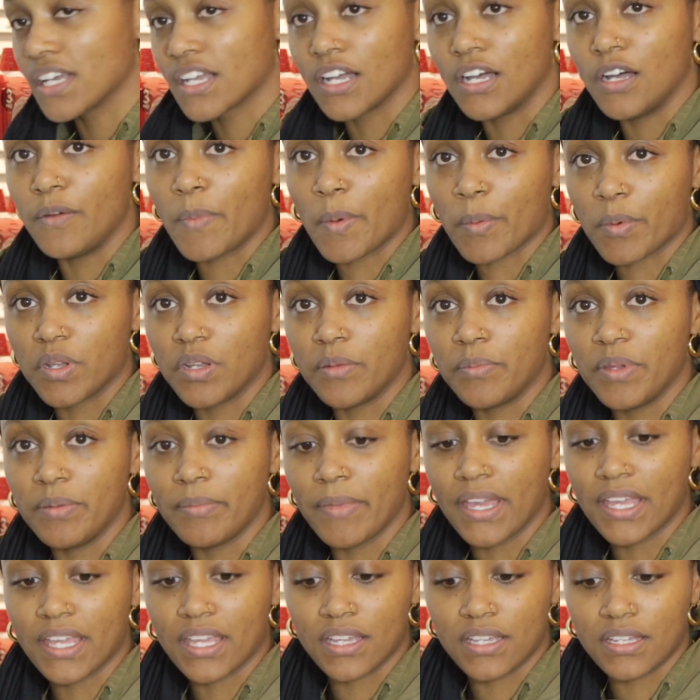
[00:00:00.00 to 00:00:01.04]
I'm going to be
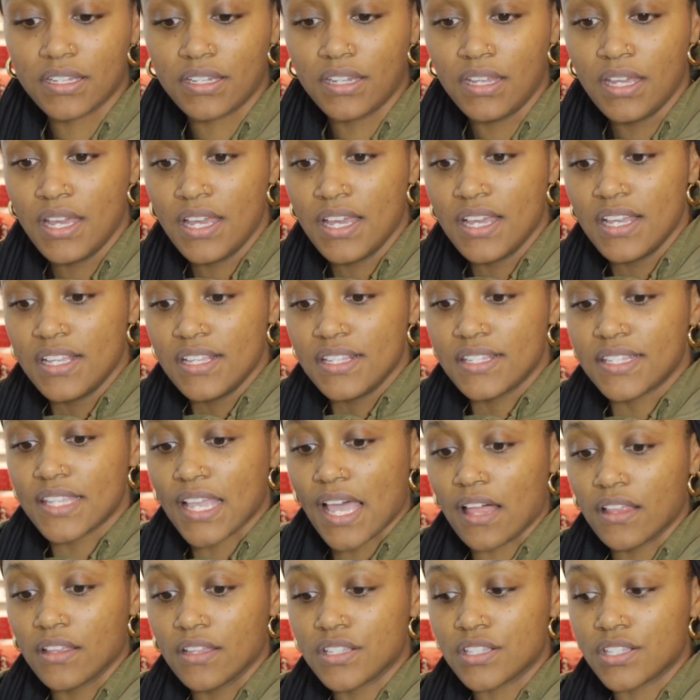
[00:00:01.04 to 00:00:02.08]
making
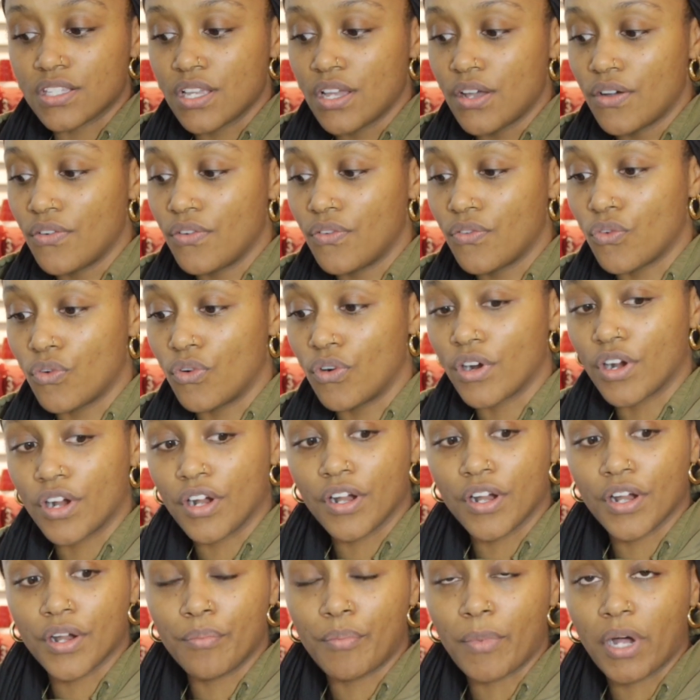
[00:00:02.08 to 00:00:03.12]
salads
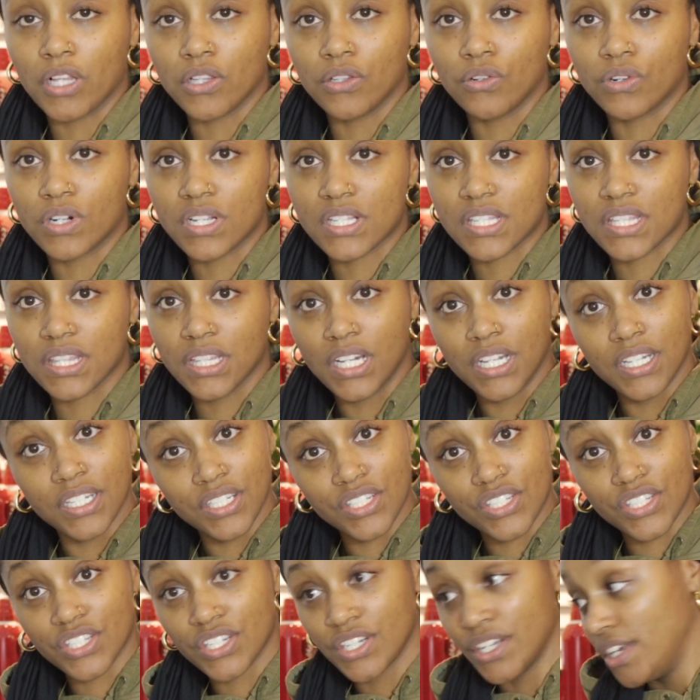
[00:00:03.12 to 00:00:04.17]
for my Lord's
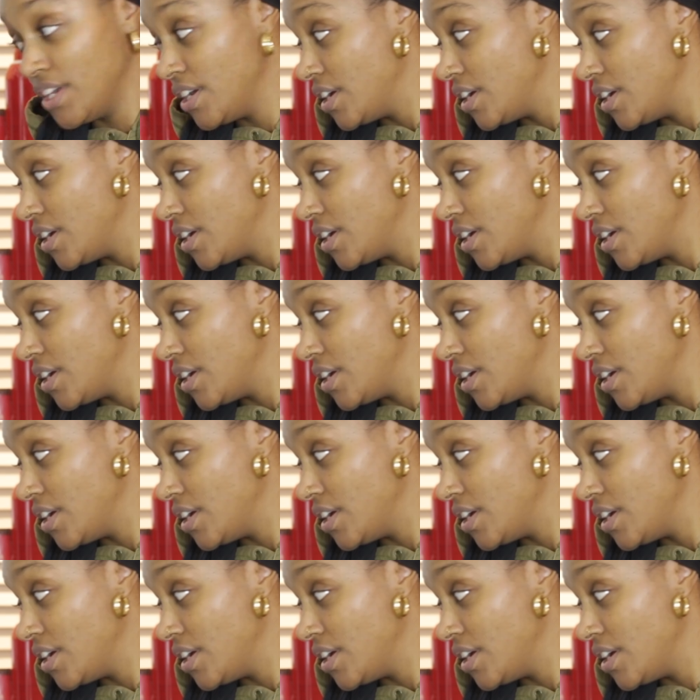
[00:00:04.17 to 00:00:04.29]
lunch